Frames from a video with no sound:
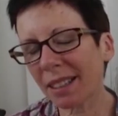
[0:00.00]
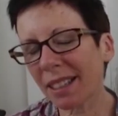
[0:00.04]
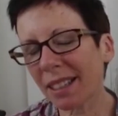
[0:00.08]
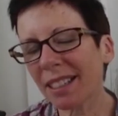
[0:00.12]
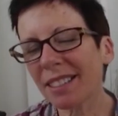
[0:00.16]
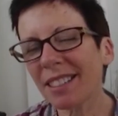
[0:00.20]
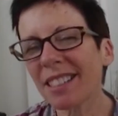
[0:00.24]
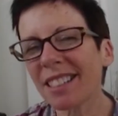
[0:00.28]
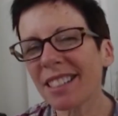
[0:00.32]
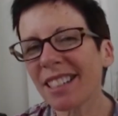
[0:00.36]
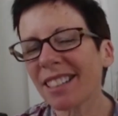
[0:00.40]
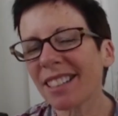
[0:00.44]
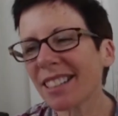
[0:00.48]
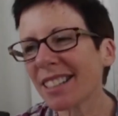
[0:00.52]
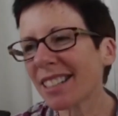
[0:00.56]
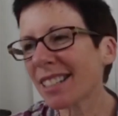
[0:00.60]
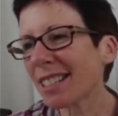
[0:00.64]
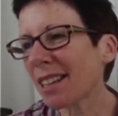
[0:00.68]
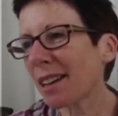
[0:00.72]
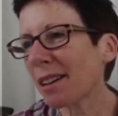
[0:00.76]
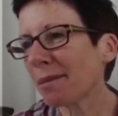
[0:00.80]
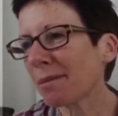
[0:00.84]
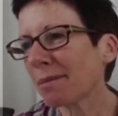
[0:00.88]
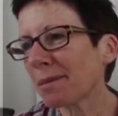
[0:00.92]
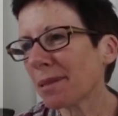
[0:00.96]
Can you tell
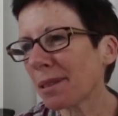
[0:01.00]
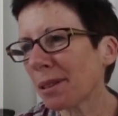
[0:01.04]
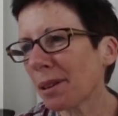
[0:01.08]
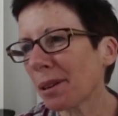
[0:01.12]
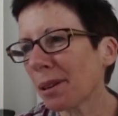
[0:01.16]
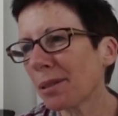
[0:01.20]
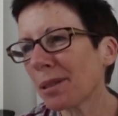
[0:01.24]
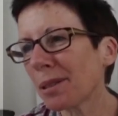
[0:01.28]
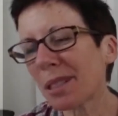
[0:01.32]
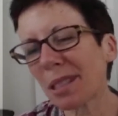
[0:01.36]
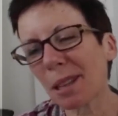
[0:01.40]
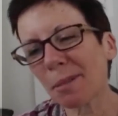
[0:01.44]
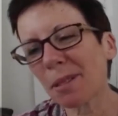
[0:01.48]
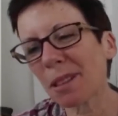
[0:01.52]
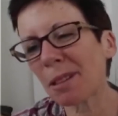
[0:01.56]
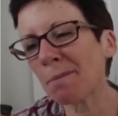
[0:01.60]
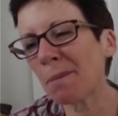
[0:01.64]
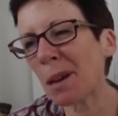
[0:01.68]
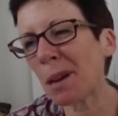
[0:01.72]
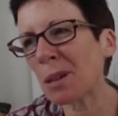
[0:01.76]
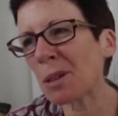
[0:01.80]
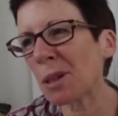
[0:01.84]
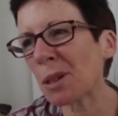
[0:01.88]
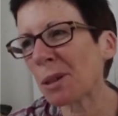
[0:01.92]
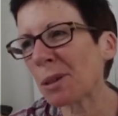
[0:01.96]
us who some of the
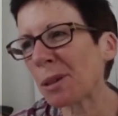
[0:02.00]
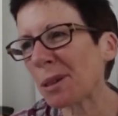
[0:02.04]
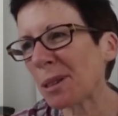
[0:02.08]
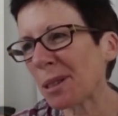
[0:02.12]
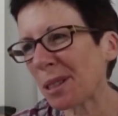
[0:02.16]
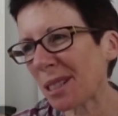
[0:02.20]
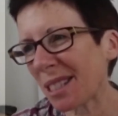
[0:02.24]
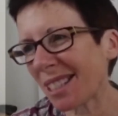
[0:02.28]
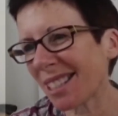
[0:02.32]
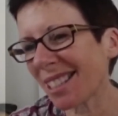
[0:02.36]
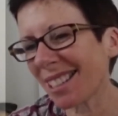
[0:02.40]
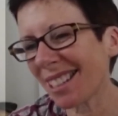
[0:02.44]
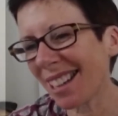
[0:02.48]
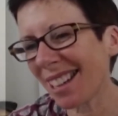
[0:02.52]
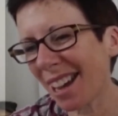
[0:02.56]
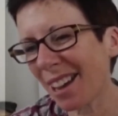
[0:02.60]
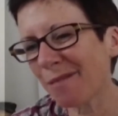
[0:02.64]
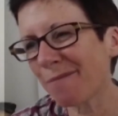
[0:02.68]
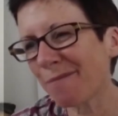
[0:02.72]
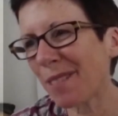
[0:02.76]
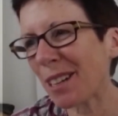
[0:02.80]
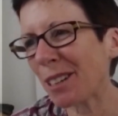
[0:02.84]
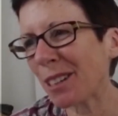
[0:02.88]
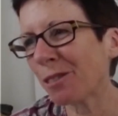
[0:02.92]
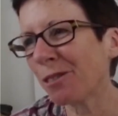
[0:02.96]
mentors
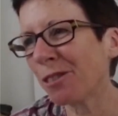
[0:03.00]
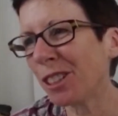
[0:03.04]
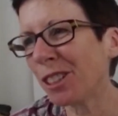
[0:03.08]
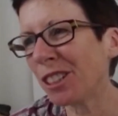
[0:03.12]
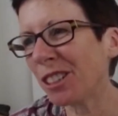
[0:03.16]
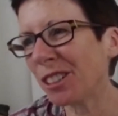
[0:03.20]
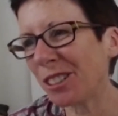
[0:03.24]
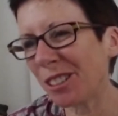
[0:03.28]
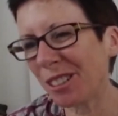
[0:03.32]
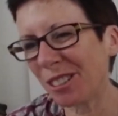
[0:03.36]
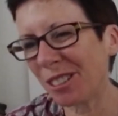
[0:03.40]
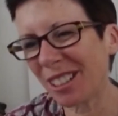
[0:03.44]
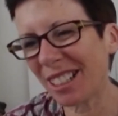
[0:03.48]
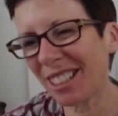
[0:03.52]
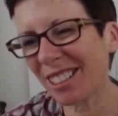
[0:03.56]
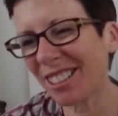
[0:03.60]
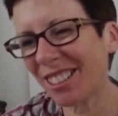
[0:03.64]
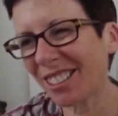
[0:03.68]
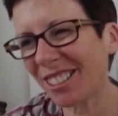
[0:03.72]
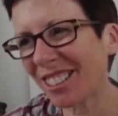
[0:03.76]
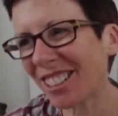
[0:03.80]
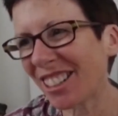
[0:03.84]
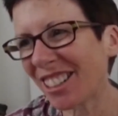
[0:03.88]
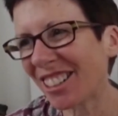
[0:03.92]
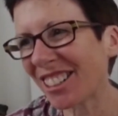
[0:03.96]
have been for you in
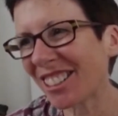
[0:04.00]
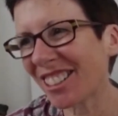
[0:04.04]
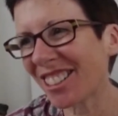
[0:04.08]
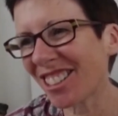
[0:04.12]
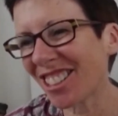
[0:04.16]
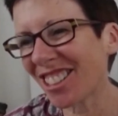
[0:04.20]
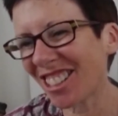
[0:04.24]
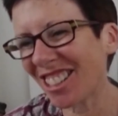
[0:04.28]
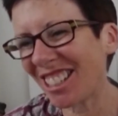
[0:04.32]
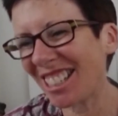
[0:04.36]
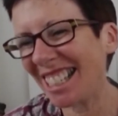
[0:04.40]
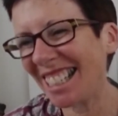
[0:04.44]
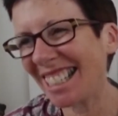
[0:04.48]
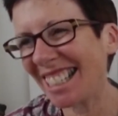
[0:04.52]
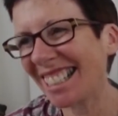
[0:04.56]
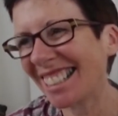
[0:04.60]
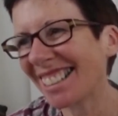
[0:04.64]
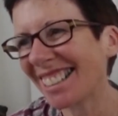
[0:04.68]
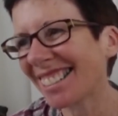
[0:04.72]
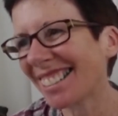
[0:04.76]
your yoga journey?